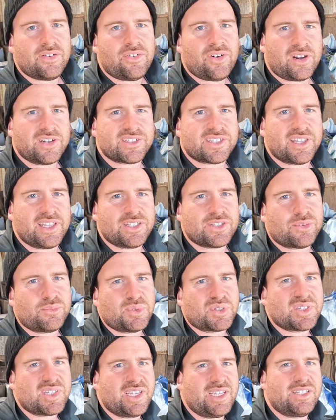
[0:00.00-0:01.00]
Right, so that's all my
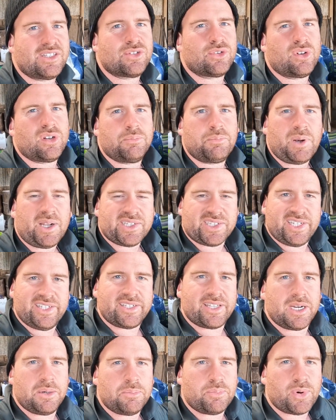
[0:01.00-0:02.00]
seed sorted, plus he's
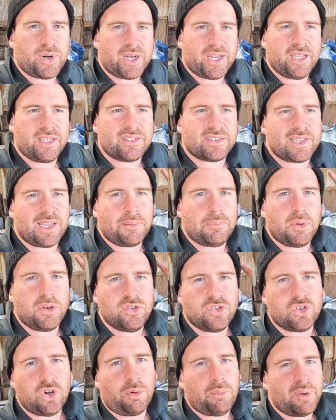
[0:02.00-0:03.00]
going to bring some
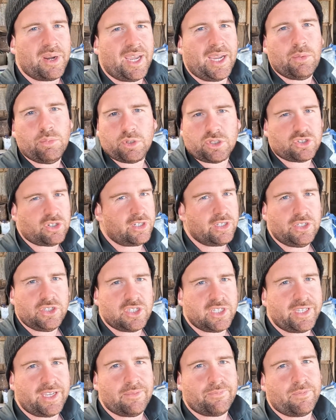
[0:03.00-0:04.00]
Dominate, which I
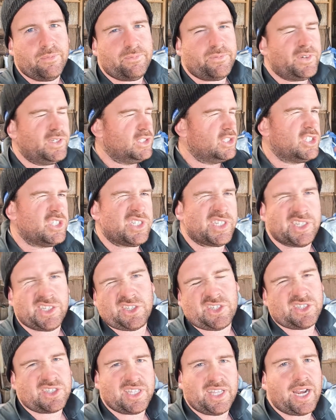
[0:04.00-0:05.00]
usually get from Finch's. It's
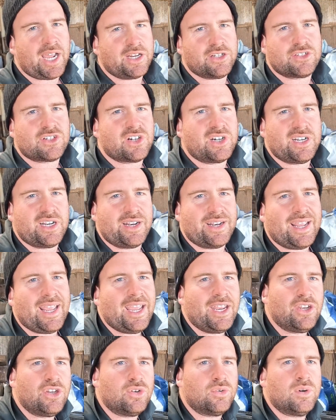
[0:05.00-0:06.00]
just that untreated
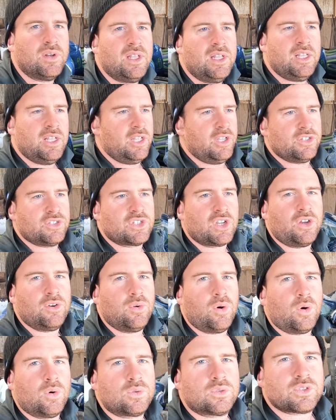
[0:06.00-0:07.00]
annual. So,
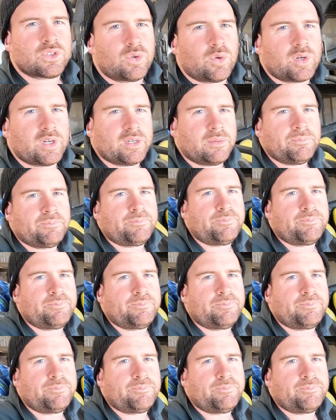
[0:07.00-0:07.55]
all sorted.